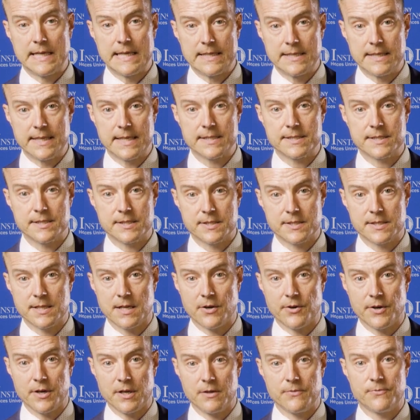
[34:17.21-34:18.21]

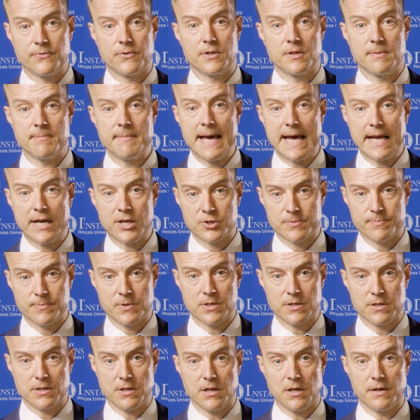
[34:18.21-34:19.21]
necessary for the
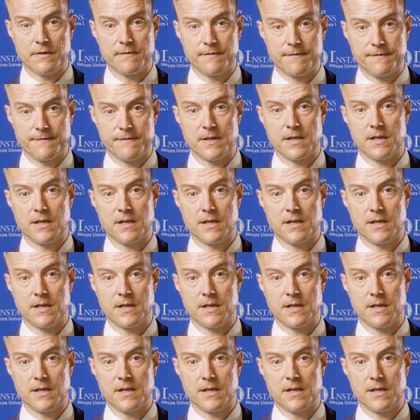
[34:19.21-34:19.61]
management of